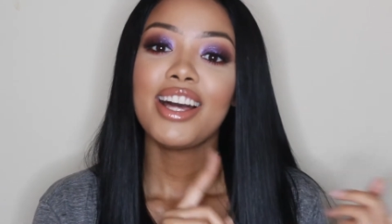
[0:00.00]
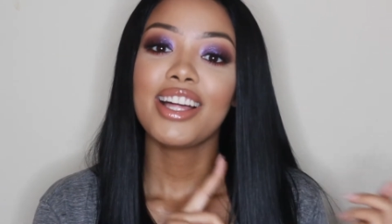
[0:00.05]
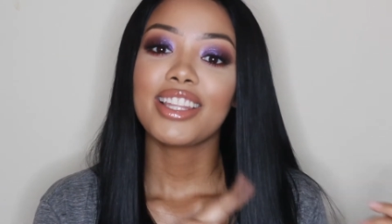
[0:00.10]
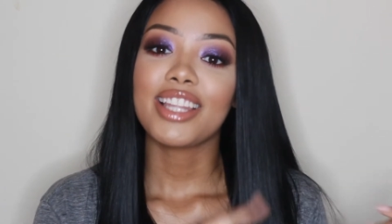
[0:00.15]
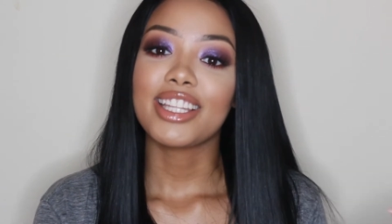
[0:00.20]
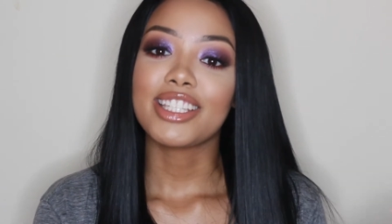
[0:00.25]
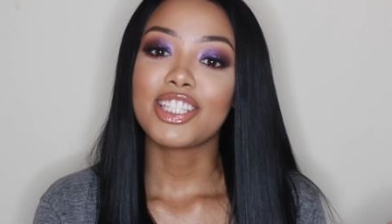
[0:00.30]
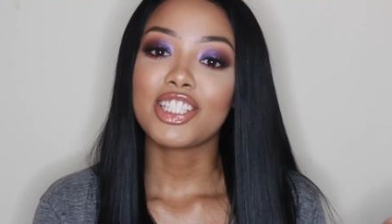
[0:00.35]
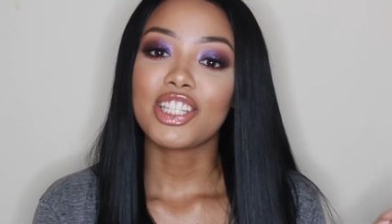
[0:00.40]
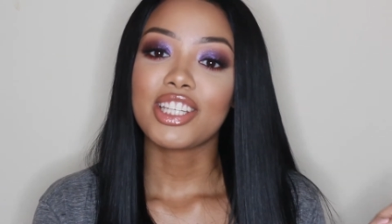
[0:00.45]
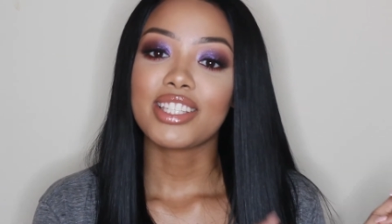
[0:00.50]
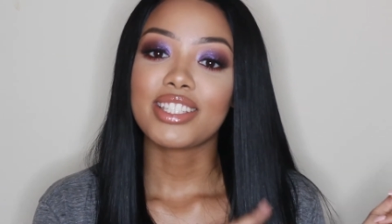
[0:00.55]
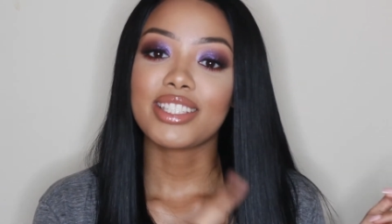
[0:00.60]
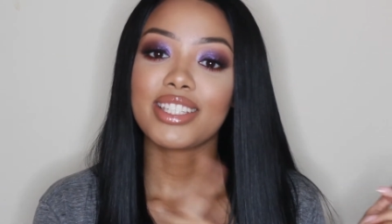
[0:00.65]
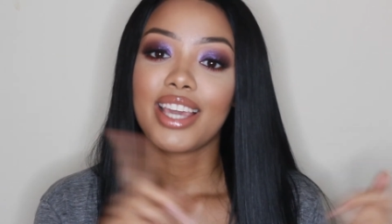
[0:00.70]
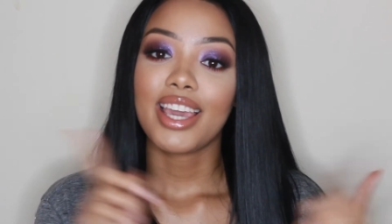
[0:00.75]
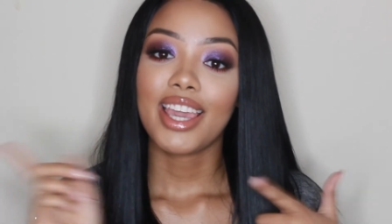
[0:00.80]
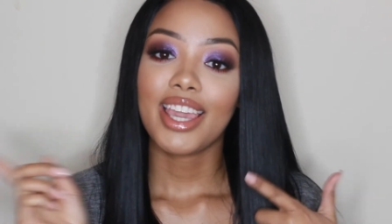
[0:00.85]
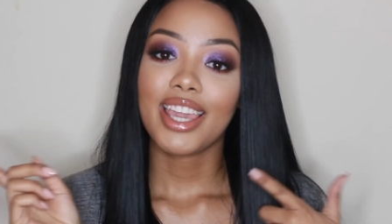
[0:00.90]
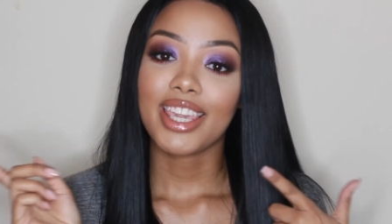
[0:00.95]
let's
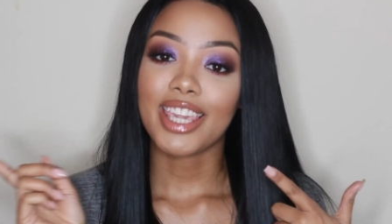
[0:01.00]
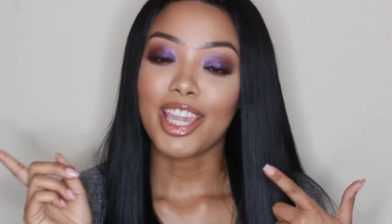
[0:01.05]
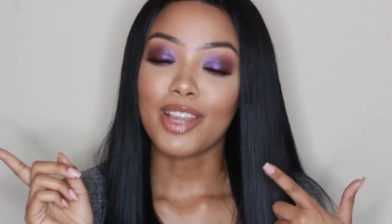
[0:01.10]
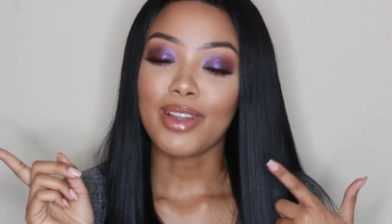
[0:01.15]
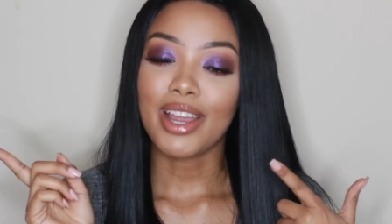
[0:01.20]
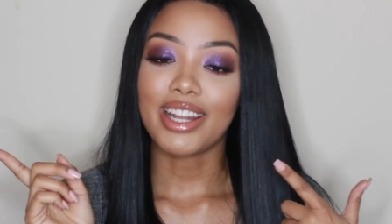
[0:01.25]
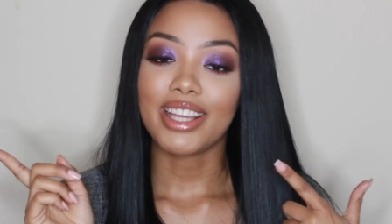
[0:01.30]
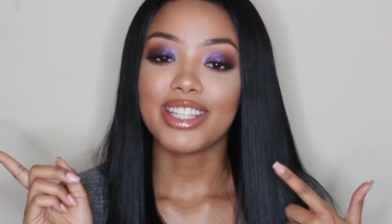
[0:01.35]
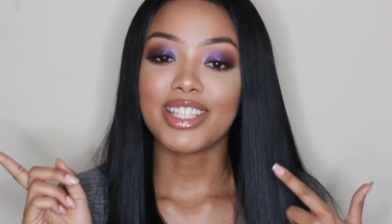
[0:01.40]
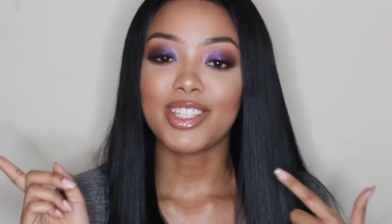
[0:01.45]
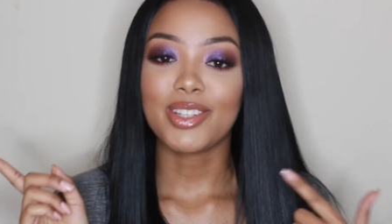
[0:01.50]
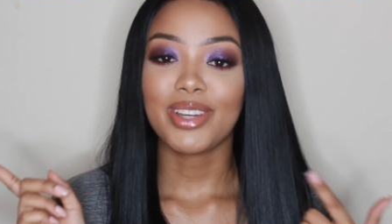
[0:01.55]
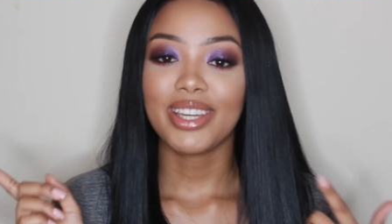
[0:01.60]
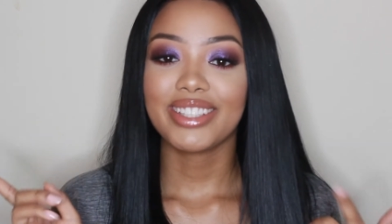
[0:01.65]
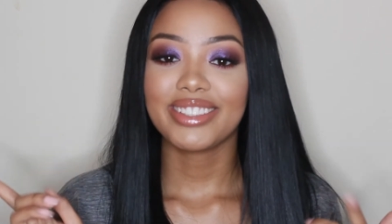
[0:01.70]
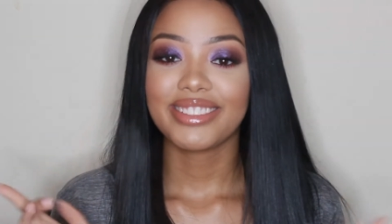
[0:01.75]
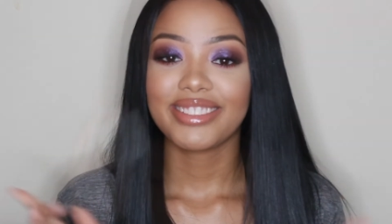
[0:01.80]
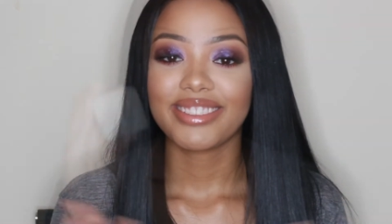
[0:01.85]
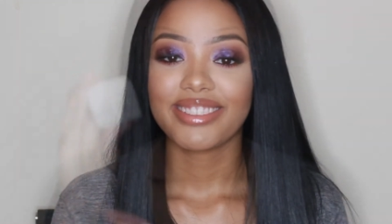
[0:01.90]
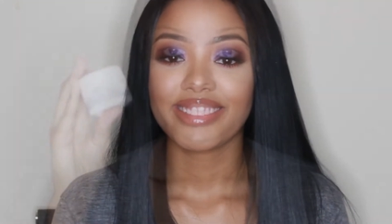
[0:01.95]
just get right into
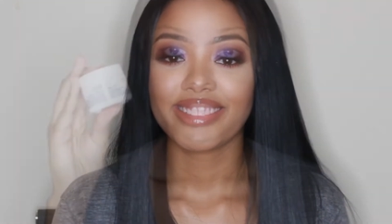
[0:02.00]
it.